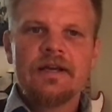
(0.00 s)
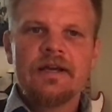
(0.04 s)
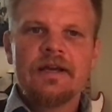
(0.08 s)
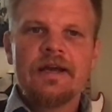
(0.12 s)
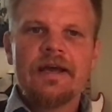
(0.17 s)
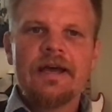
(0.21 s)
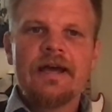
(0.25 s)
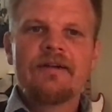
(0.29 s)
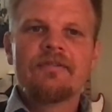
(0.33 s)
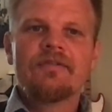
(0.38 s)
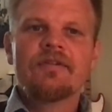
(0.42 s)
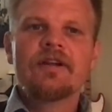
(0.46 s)

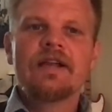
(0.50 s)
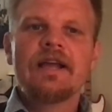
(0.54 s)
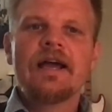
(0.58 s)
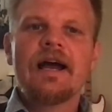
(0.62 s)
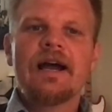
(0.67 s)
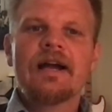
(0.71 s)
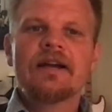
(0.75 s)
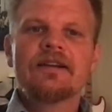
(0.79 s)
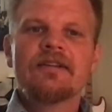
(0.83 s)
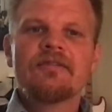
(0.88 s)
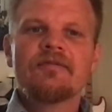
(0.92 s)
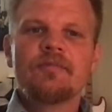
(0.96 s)
Every
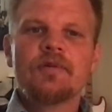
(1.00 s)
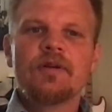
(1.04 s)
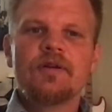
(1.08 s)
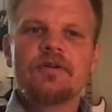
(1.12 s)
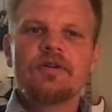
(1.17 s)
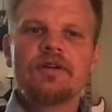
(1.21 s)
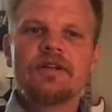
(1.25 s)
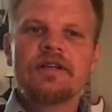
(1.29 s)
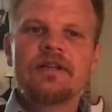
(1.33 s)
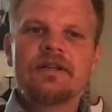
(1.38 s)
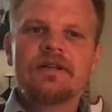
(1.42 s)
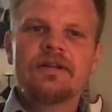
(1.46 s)
act of
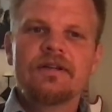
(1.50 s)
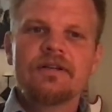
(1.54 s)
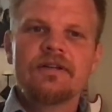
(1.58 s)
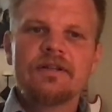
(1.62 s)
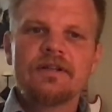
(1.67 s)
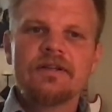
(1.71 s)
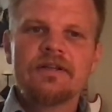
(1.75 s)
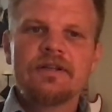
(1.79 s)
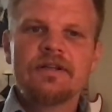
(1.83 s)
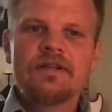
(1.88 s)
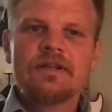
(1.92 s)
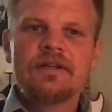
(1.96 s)
beauty
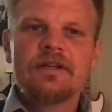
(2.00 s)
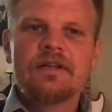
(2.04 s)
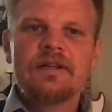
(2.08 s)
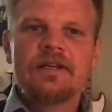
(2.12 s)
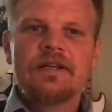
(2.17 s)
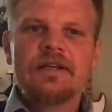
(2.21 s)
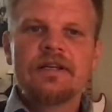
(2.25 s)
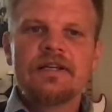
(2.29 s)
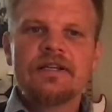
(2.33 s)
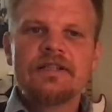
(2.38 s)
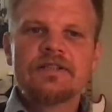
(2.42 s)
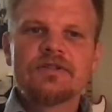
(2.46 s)

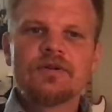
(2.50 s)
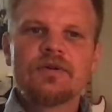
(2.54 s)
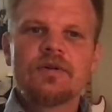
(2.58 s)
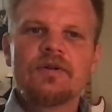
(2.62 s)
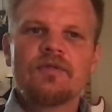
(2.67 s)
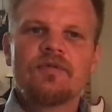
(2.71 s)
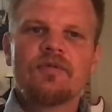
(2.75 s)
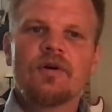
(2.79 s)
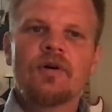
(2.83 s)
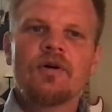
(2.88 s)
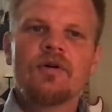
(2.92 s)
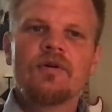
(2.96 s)
is a
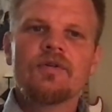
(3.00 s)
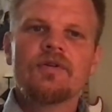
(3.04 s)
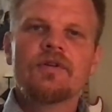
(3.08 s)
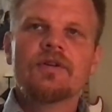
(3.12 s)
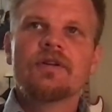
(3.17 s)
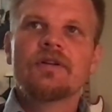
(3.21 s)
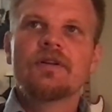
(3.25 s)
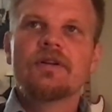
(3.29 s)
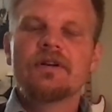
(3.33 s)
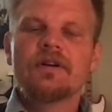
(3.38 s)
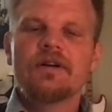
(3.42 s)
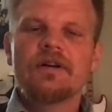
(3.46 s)
revolt
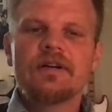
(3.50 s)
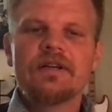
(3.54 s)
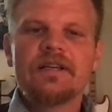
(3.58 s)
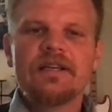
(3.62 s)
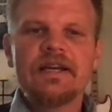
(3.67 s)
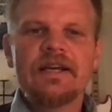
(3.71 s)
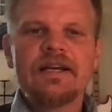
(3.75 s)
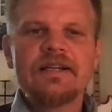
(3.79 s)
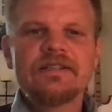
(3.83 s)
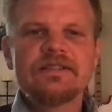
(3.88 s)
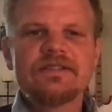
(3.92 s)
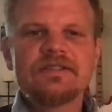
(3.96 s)

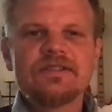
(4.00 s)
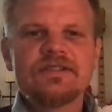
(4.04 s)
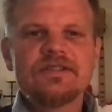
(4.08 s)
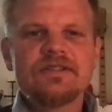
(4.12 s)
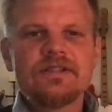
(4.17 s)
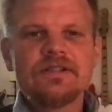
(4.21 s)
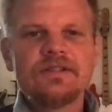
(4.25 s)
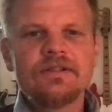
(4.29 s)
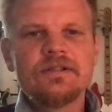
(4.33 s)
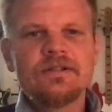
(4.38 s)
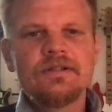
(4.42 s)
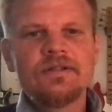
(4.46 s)
against
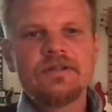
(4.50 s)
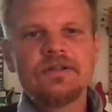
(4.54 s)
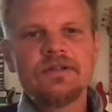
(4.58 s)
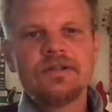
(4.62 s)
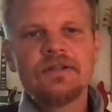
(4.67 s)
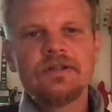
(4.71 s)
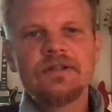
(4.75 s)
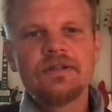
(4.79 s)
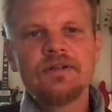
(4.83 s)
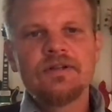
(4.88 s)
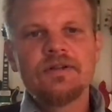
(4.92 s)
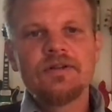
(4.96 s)

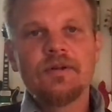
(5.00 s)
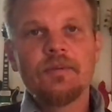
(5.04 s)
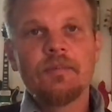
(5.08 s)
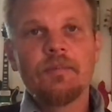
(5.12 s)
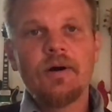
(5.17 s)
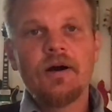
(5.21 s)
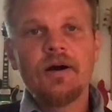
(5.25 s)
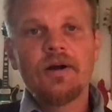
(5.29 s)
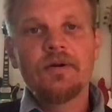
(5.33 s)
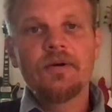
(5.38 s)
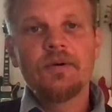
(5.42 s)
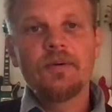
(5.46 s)
the
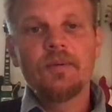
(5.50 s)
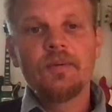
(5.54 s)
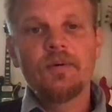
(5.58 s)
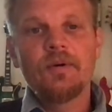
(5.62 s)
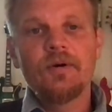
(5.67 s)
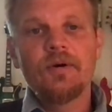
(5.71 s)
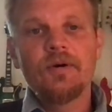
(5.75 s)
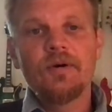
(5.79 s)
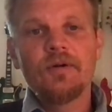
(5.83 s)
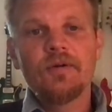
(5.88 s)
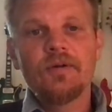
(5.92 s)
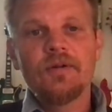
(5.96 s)
modern
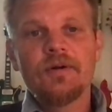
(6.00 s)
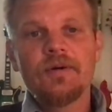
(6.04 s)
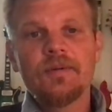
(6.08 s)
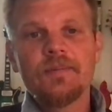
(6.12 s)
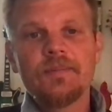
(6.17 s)
world.